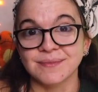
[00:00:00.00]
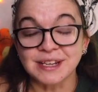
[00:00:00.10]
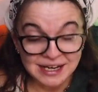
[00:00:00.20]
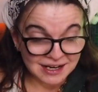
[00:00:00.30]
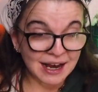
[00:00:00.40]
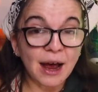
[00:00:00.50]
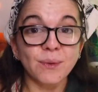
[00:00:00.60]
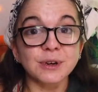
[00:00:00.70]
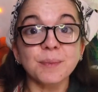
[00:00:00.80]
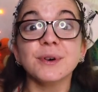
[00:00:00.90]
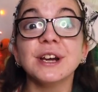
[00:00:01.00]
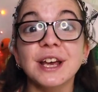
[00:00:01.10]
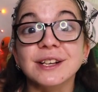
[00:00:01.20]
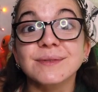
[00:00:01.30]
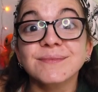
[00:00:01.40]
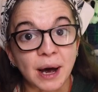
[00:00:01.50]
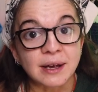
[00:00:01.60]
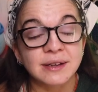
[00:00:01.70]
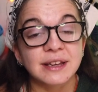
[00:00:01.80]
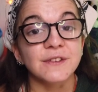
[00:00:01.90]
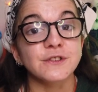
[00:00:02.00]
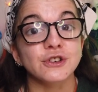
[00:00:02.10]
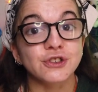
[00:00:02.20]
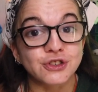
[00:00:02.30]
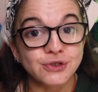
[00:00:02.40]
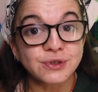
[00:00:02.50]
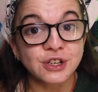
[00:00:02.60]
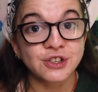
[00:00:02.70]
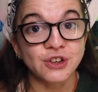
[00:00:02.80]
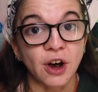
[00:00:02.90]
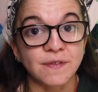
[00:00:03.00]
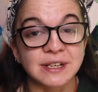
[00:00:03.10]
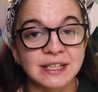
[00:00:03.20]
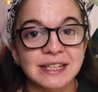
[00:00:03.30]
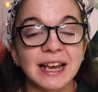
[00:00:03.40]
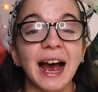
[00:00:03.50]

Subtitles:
You get out what you put in. But if you're new to solventless,